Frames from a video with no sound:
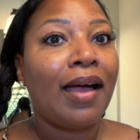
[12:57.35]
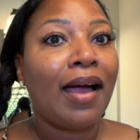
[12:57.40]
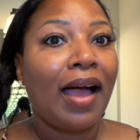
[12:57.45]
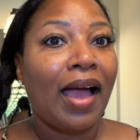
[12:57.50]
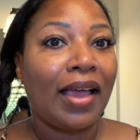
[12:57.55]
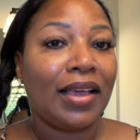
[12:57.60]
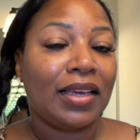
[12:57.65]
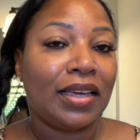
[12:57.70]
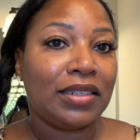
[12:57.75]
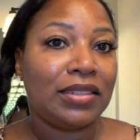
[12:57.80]

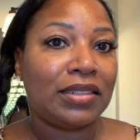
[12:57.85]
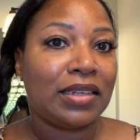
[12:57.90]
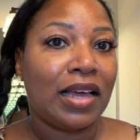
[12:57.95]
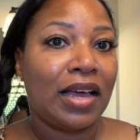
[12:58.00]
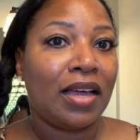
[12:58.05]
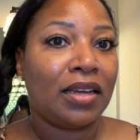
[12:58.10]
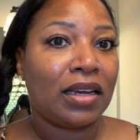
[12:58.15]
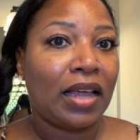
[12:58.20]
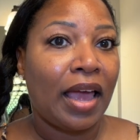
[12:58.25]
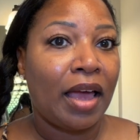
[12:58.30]
I get
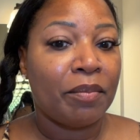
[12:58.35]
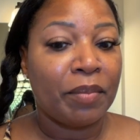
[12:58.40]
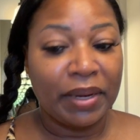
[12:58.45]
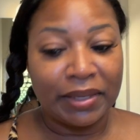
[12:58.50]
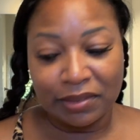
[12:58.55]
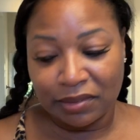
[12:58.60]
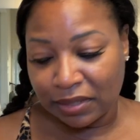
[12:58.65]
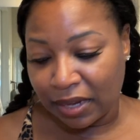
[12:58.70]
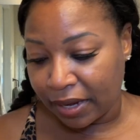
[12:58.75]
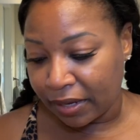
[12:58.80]
done at my
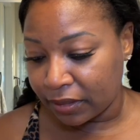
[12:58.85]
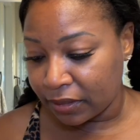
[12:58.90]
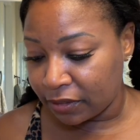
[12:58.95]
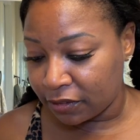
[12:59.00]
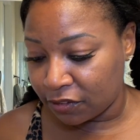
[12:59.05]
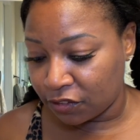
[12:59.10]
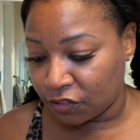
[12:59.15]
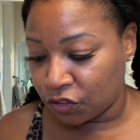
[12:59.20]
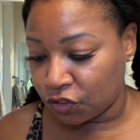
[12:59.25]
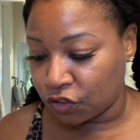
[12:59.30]

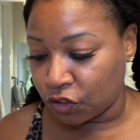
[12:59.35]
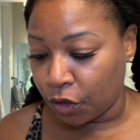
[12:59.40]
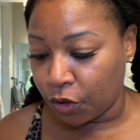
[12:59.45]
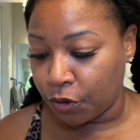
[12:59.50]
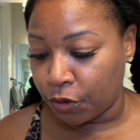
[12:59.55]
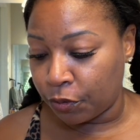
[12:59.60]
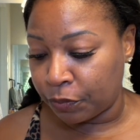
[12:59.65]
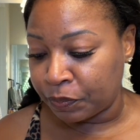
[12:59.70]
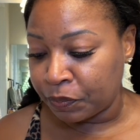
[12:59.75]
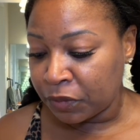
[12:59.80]
stylist.
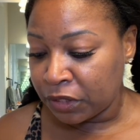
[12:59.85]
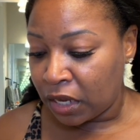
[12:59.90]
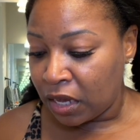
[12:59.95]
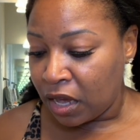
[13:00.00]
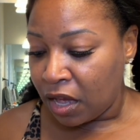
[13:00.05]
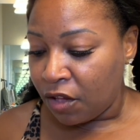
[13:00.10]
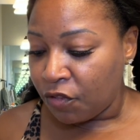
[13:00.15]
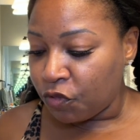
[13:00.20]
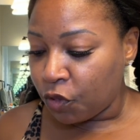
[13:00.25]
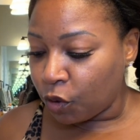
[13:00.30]
So
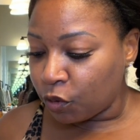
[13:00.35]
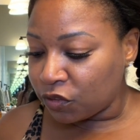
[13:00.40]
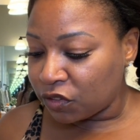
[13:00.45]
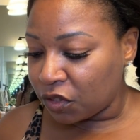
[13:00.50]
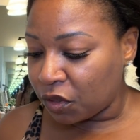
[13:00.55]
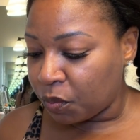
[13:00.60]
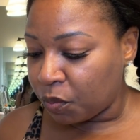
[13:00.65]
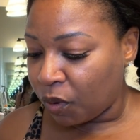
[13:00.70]
those are the